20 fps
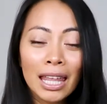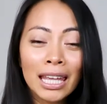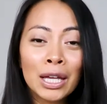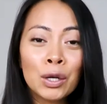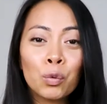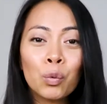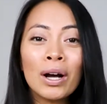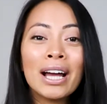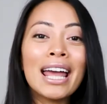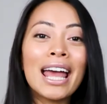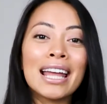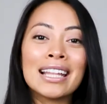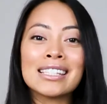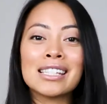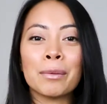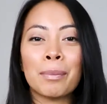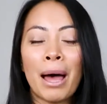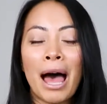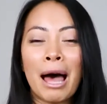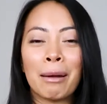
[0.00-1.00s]
And what
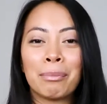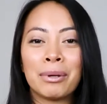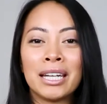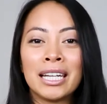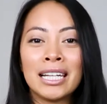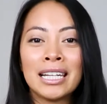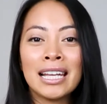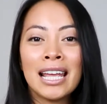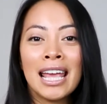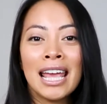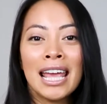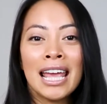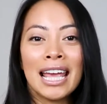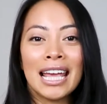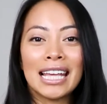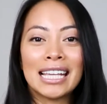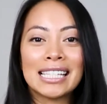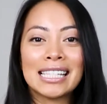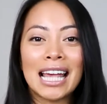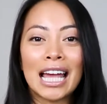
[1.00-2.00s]
ends up happening
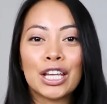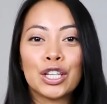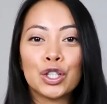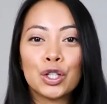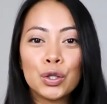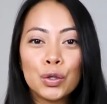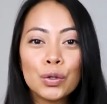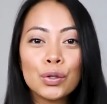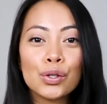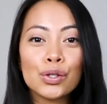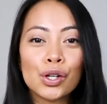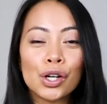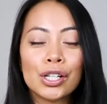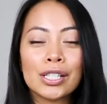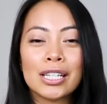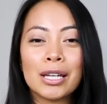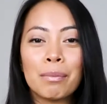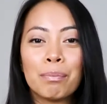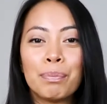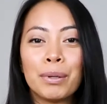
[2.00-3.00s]
is that you
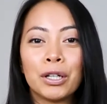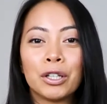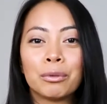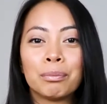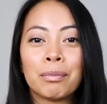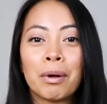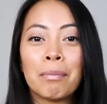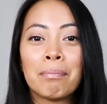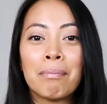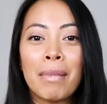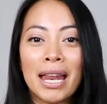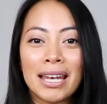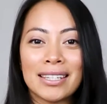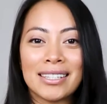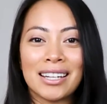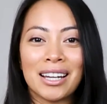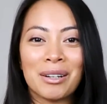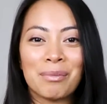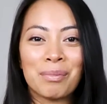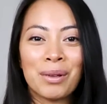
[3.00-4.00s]
start to build
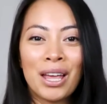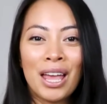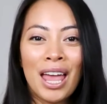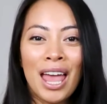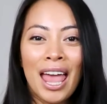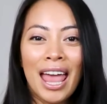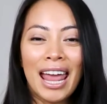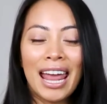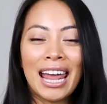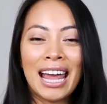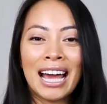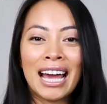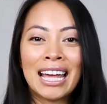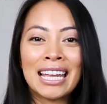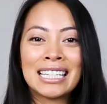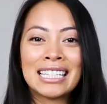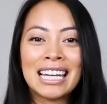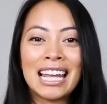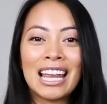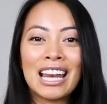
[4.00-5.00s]
momentum,
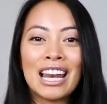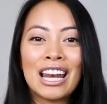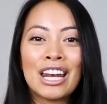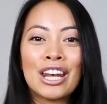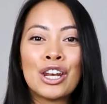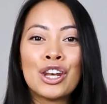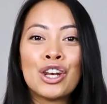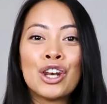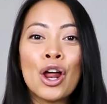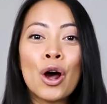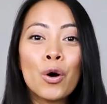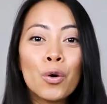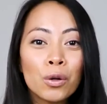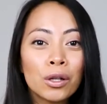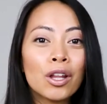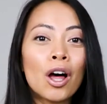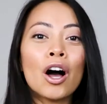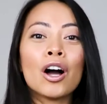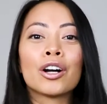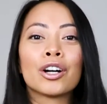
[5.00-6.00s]
and no
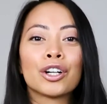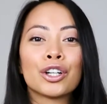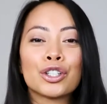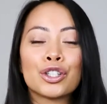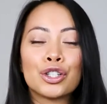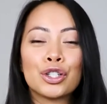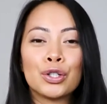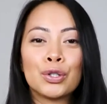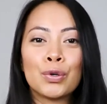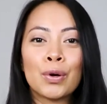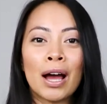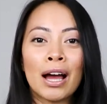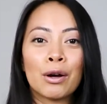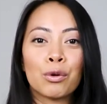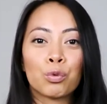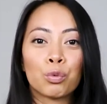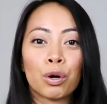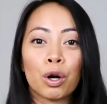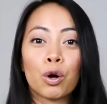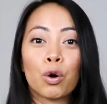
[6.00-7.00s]
longer do you
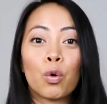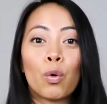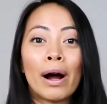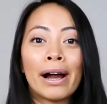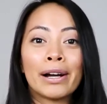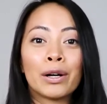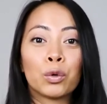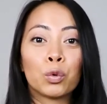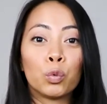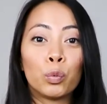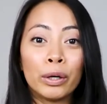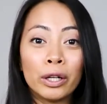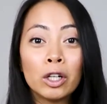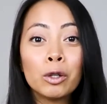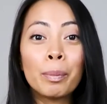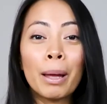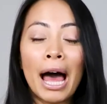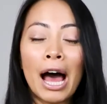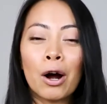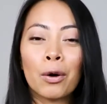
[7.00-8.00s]
require
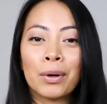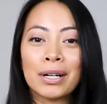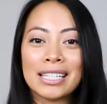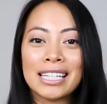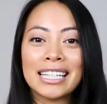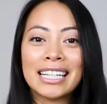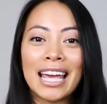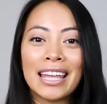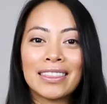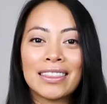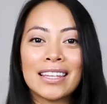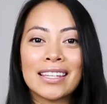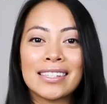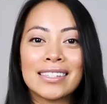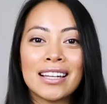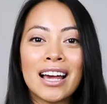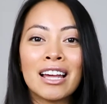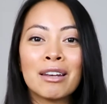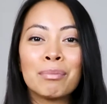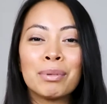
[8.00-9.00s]
willpower to get this
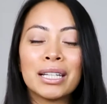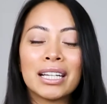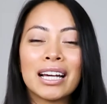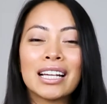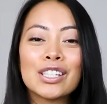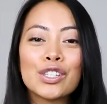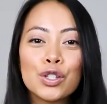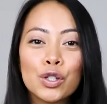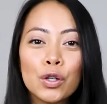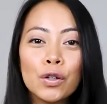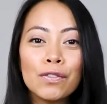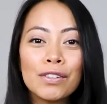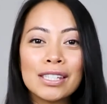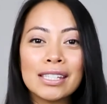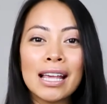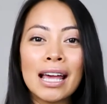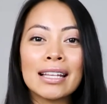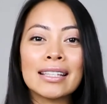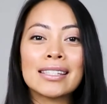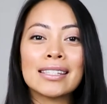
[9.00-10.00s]
done because you've
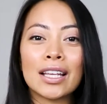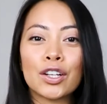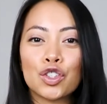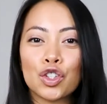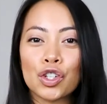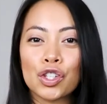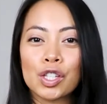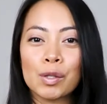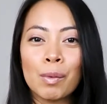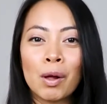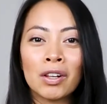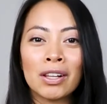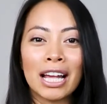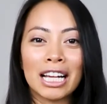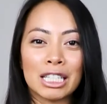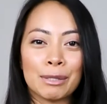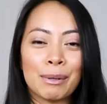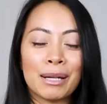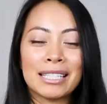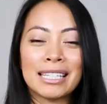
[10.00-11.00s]
set such a small
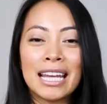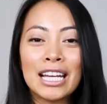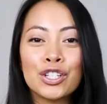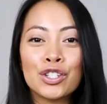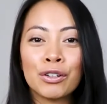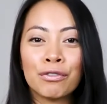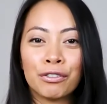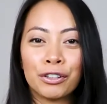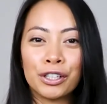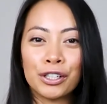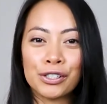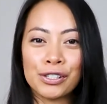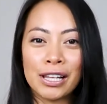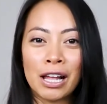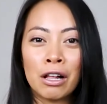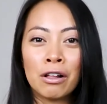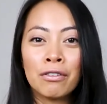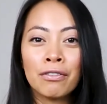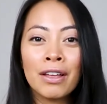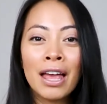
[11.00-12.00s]
expectation for
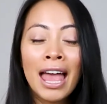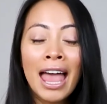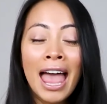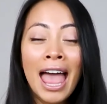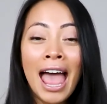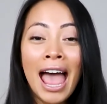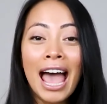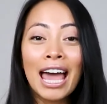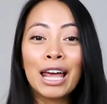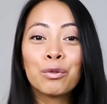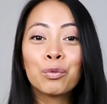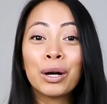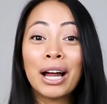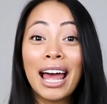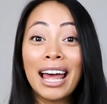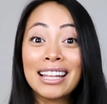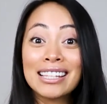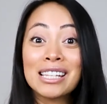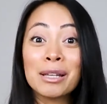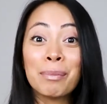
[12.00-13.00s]
yourself. And
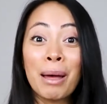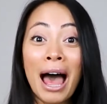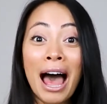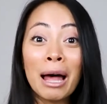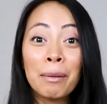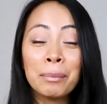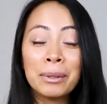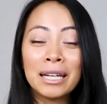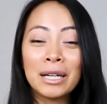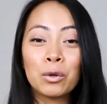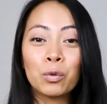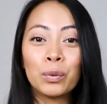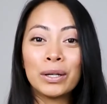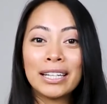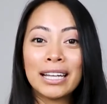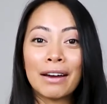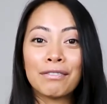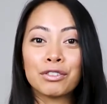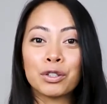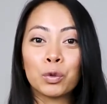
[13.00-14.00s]
what ends up happening
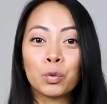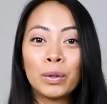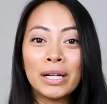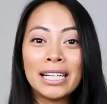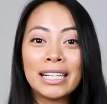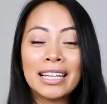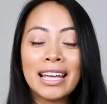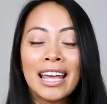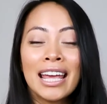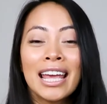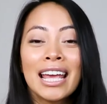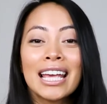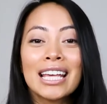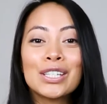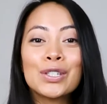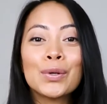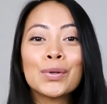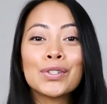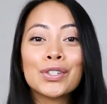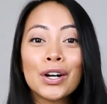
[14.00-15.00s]
week after week
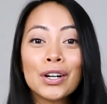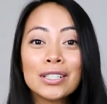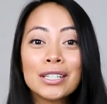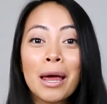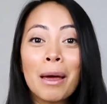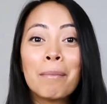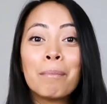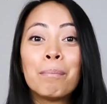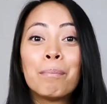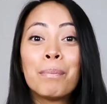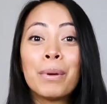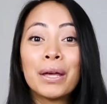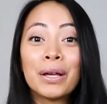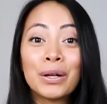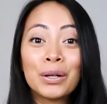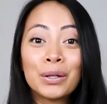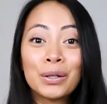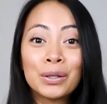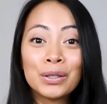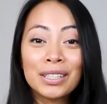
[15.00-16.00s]
is you start to
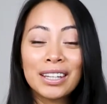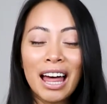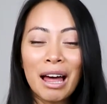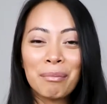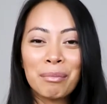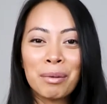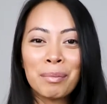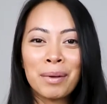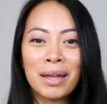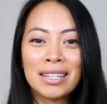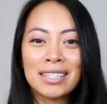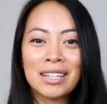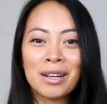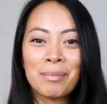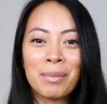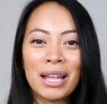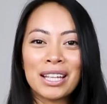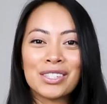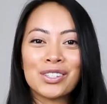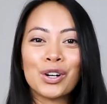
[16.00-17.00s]
build that
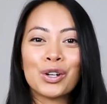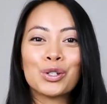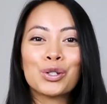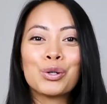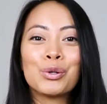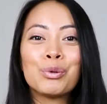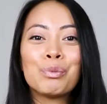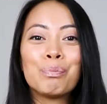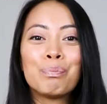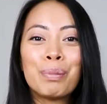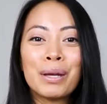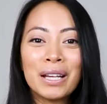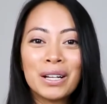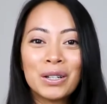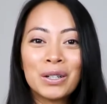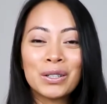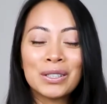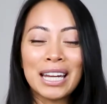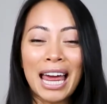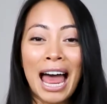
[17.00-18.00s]
momentum and start to
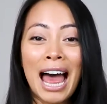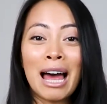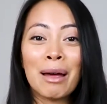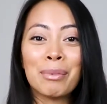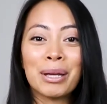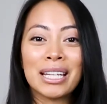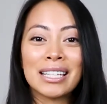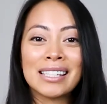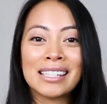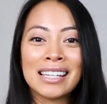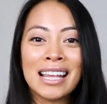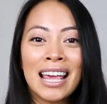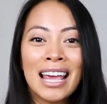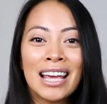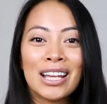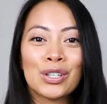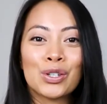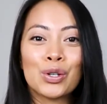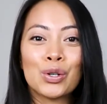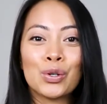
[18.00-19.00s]
build habits
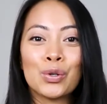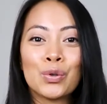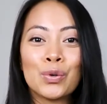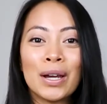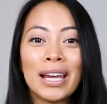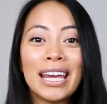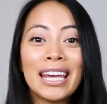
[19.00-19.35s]
to